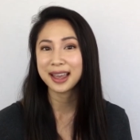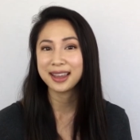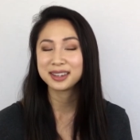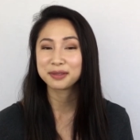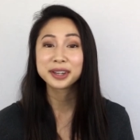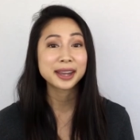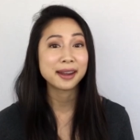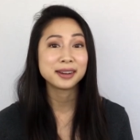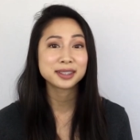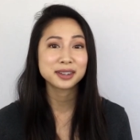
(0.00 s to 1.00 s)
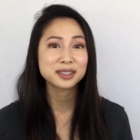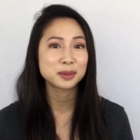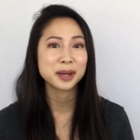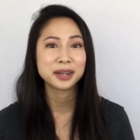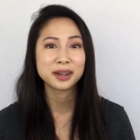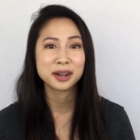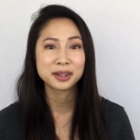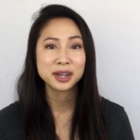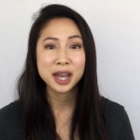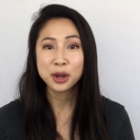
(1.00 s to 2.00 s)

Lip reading: and different characters depending on